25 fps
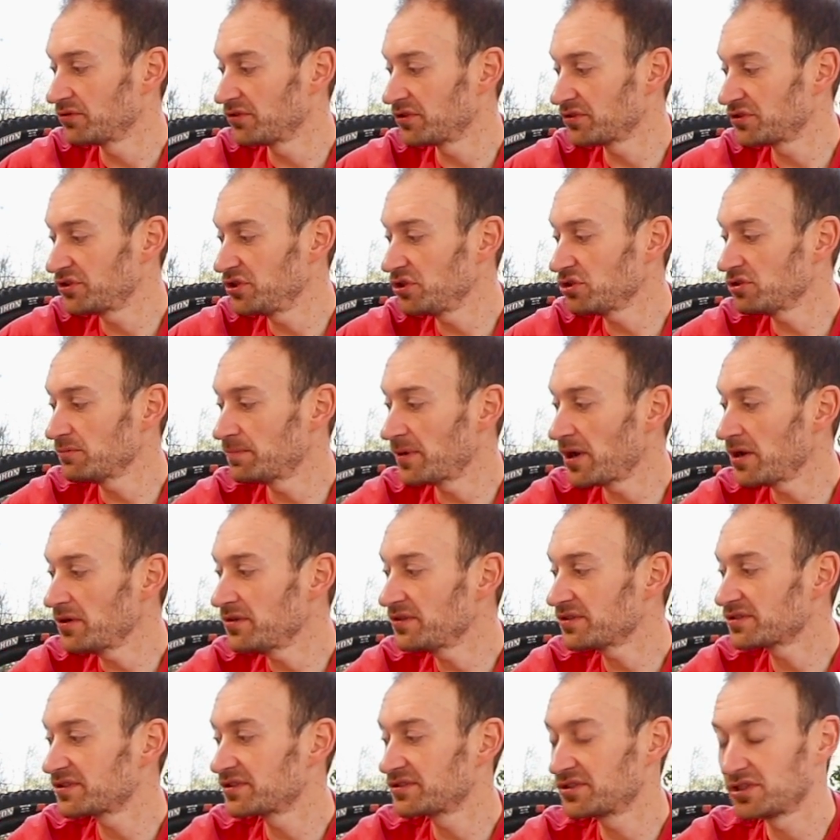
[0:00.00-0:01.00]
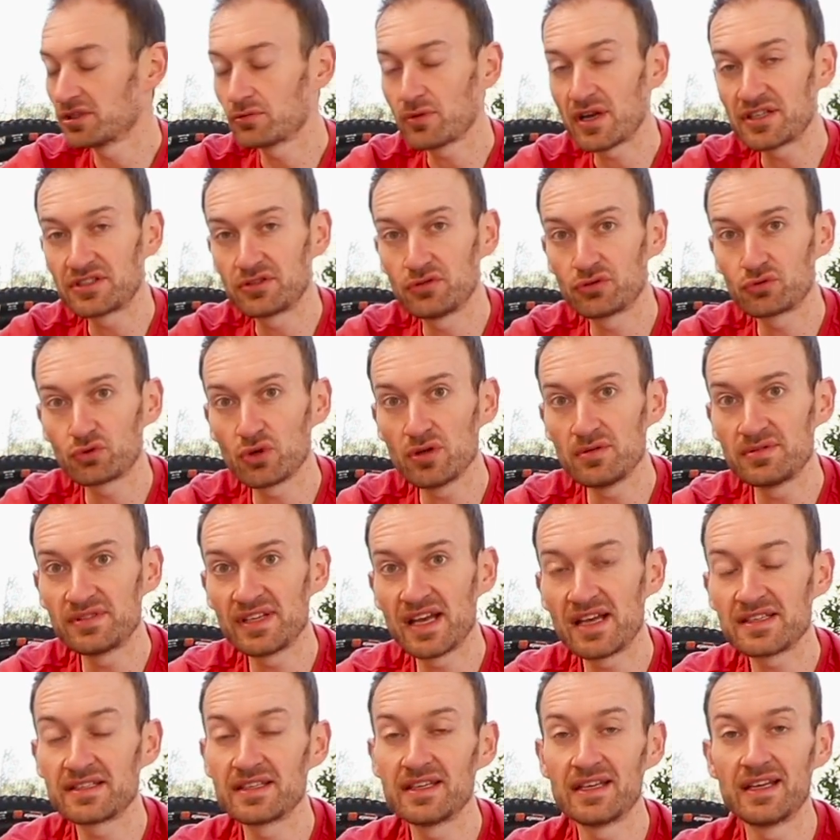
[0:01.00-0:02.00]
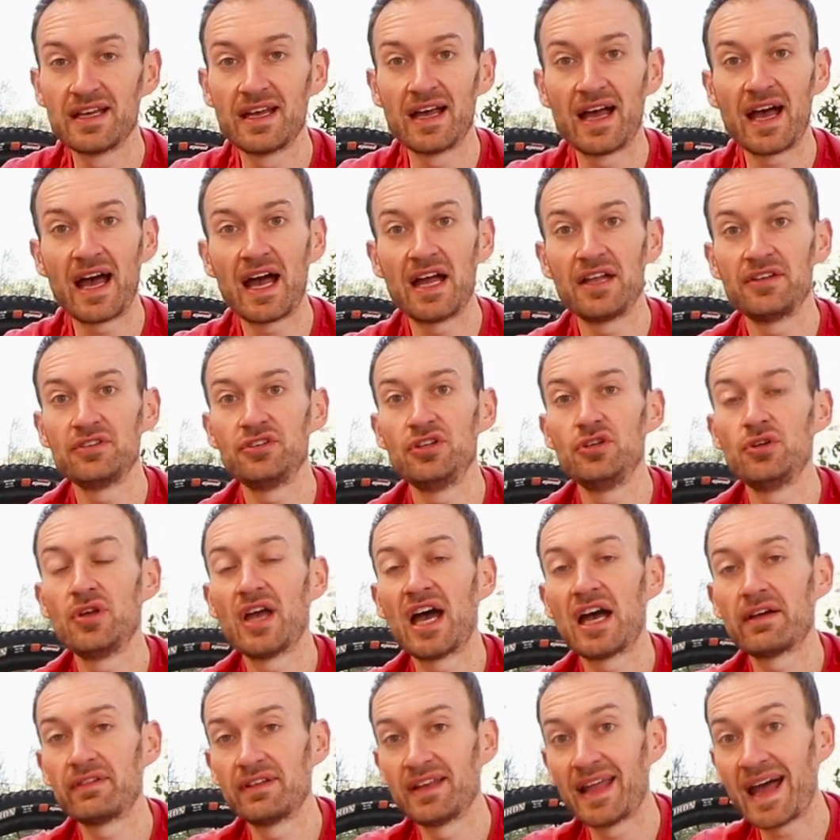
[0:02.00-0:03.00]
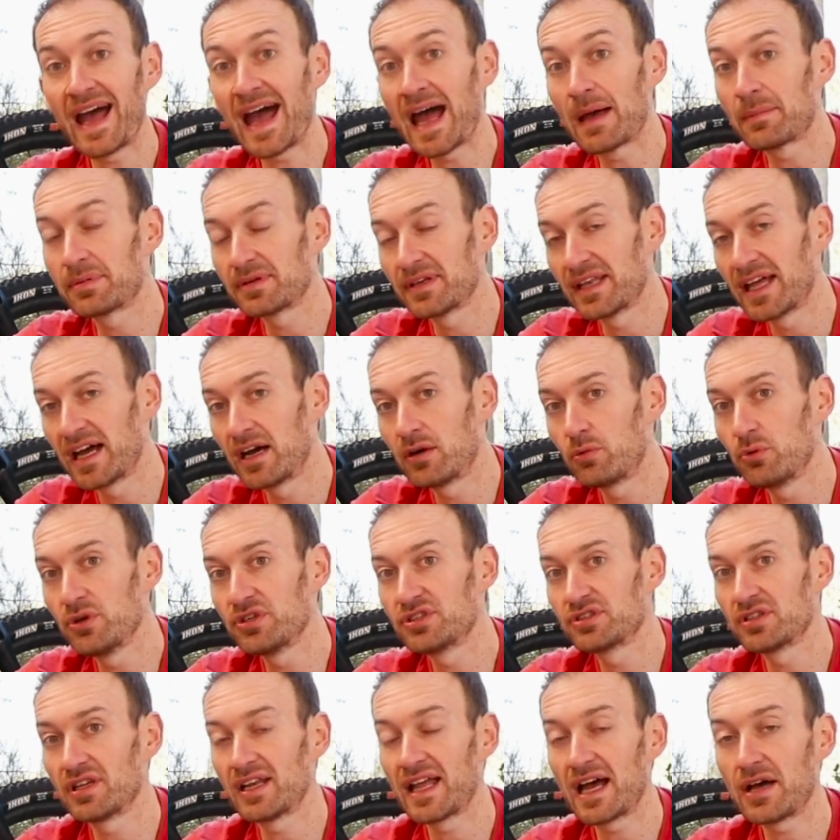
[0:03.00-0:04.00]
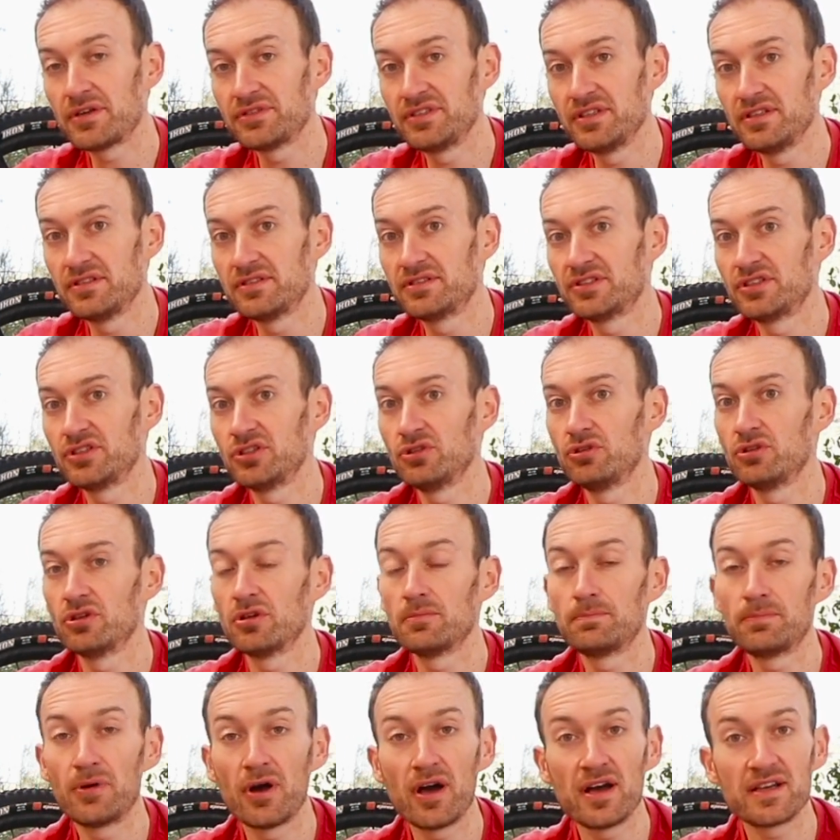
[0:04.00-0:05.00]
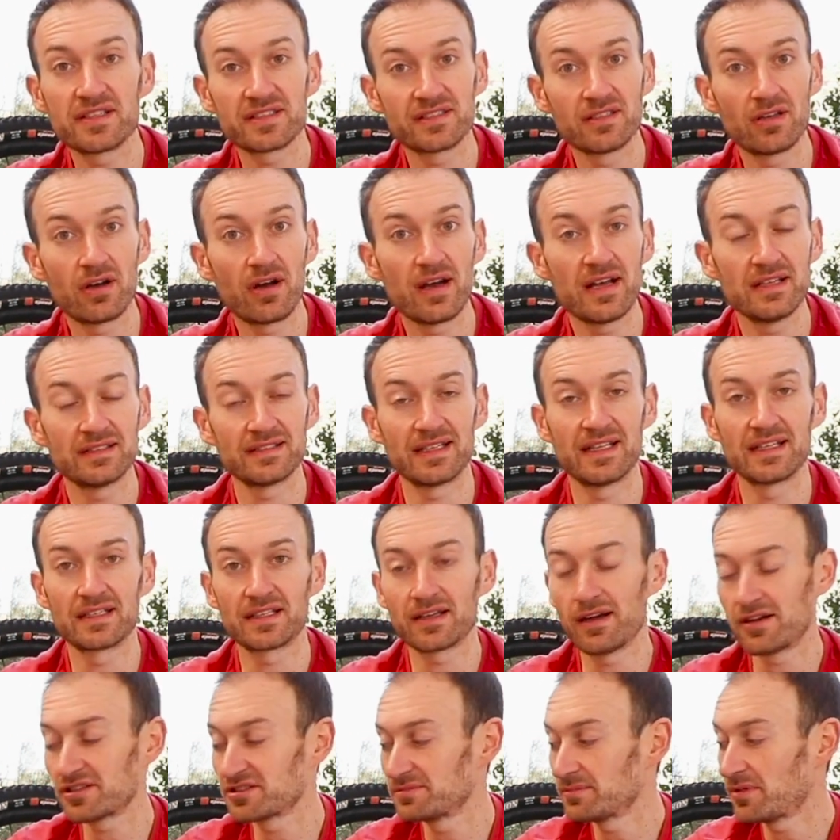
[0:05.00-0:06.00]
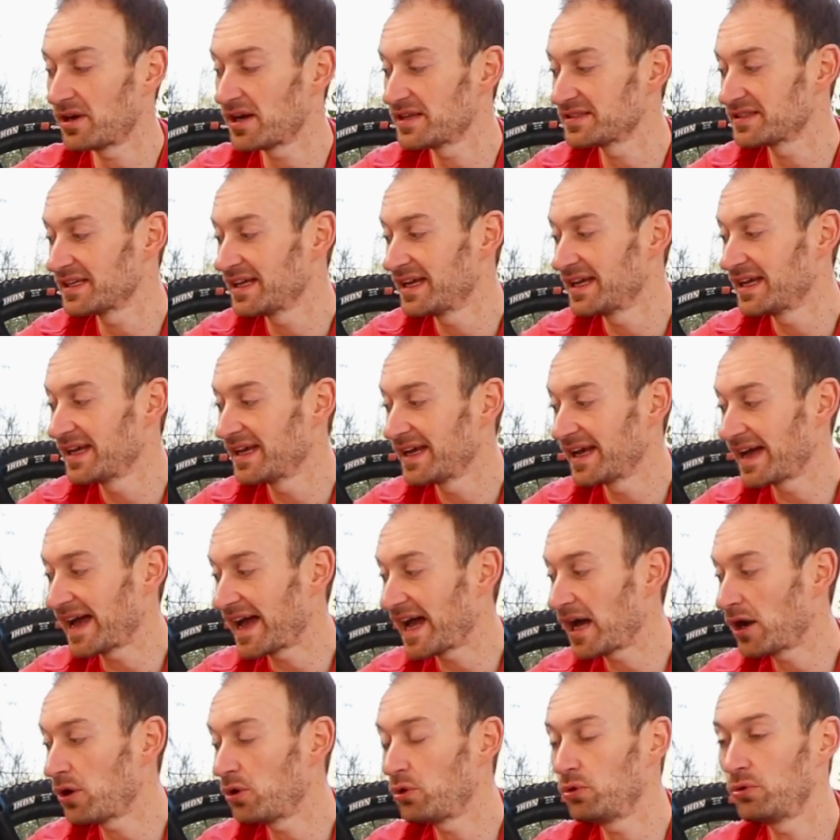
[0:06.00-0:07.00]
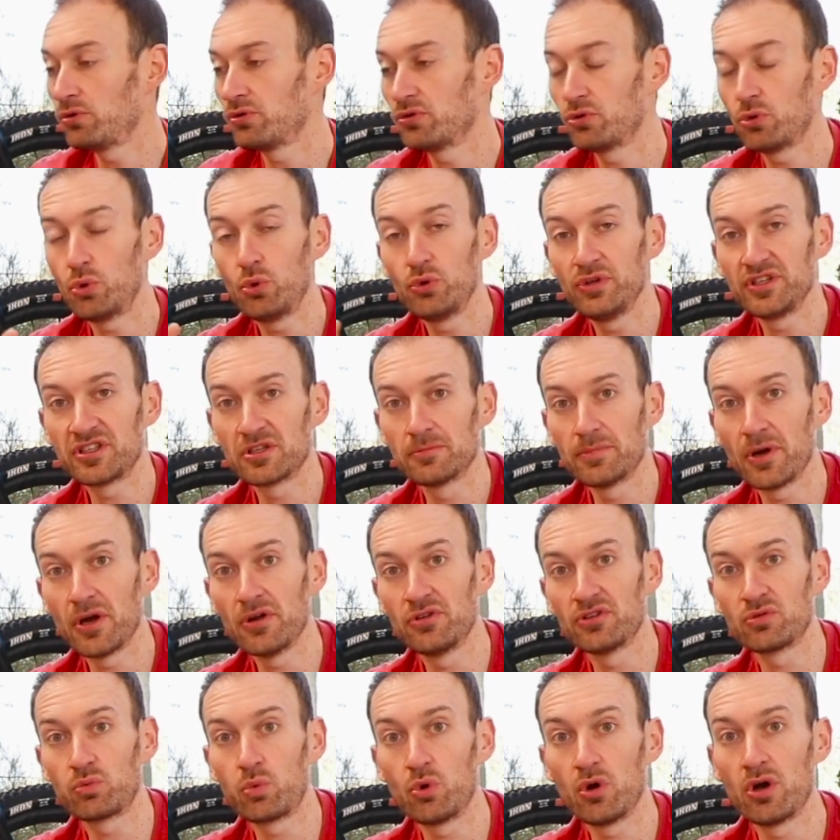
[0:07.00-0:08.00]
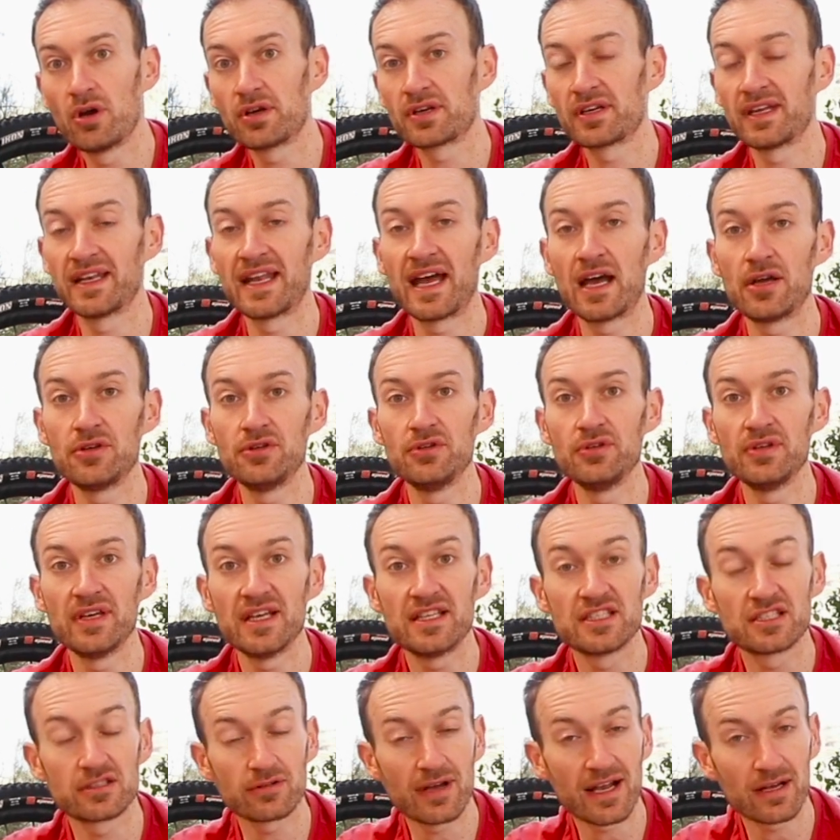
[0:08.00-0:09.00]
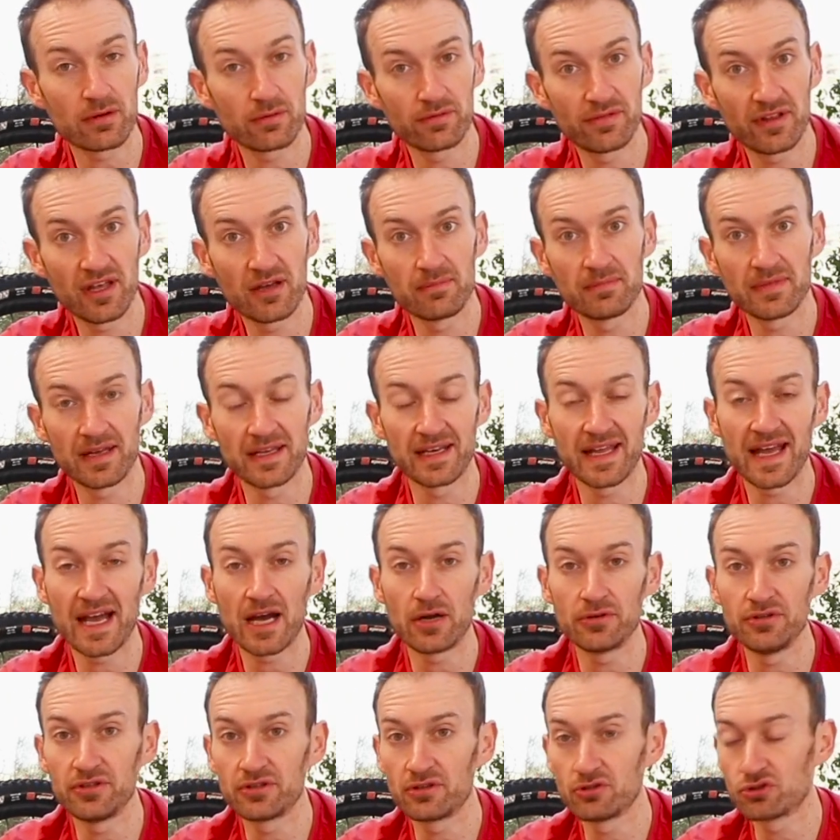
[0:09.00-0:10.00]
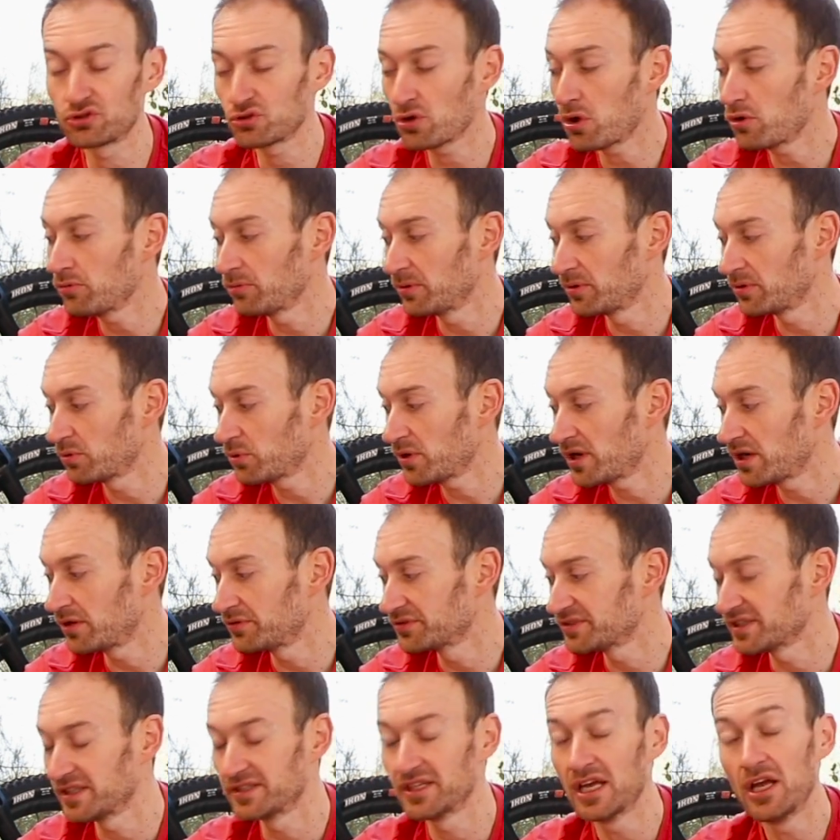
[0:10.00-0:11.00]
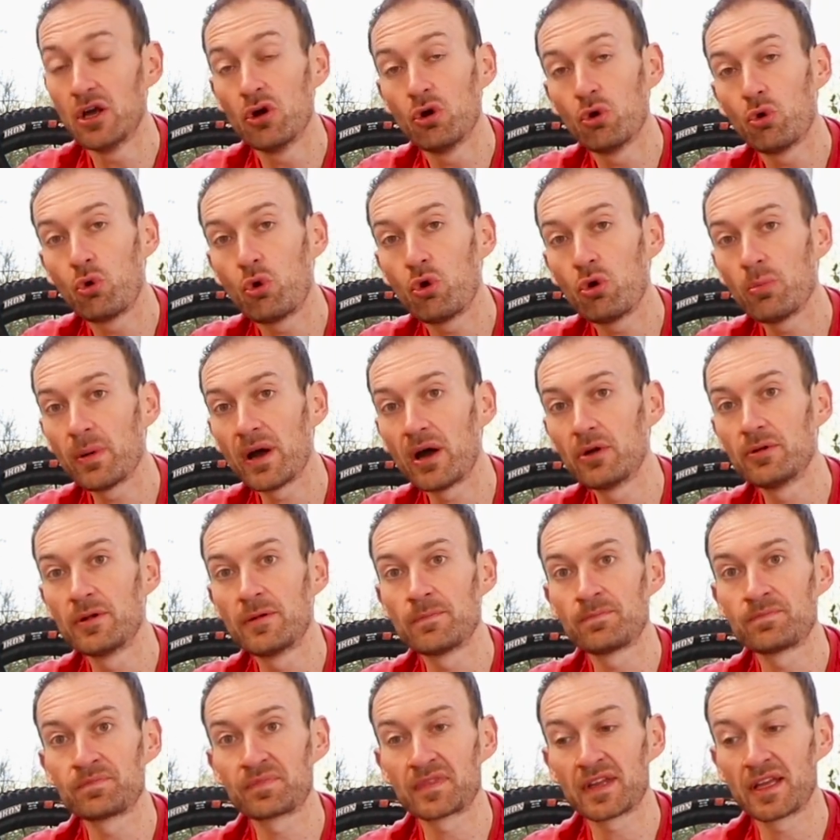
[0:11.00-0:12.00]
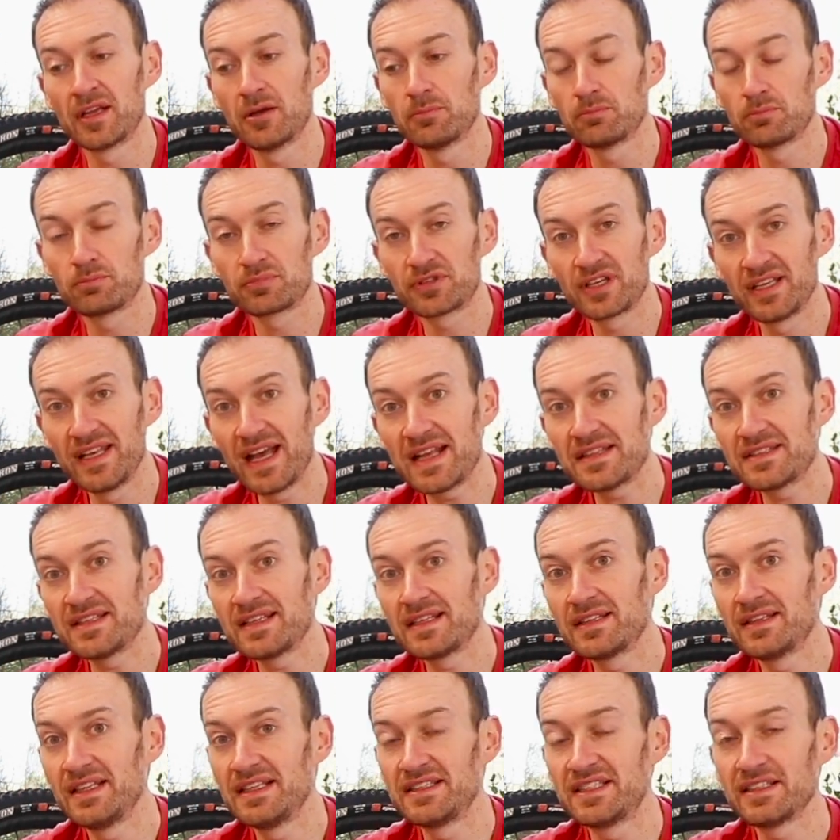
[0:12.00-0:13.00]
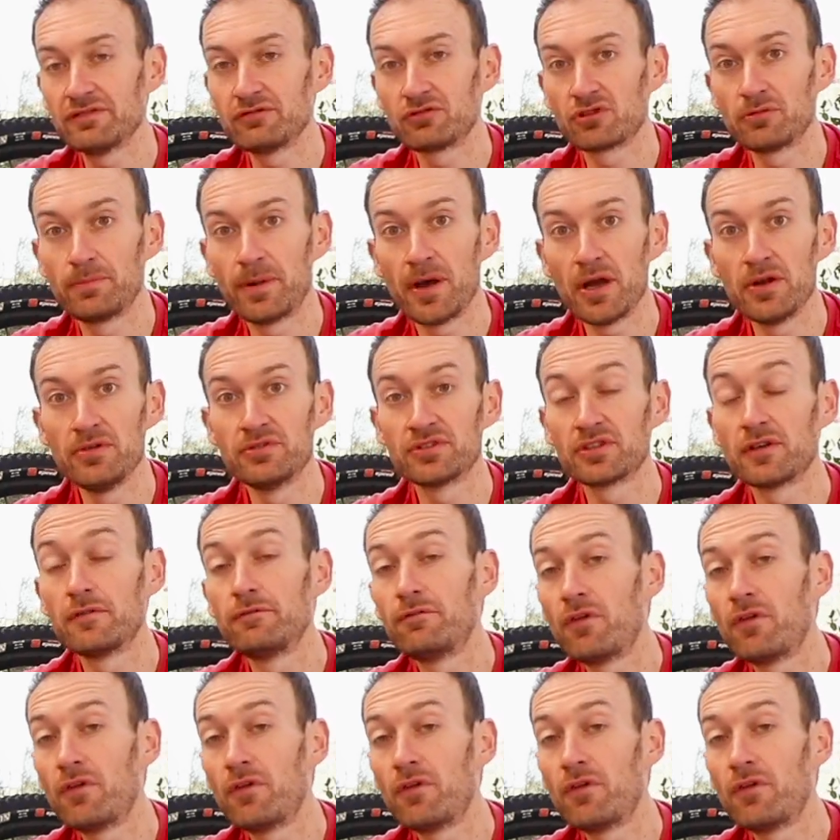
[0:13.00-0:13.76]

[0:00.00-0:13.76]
the two components to the rest of the group set, and you have an app now which allows you to personalize and customize how all the components work and how you interact with them and how you control them as well. So it's all about connecting the different components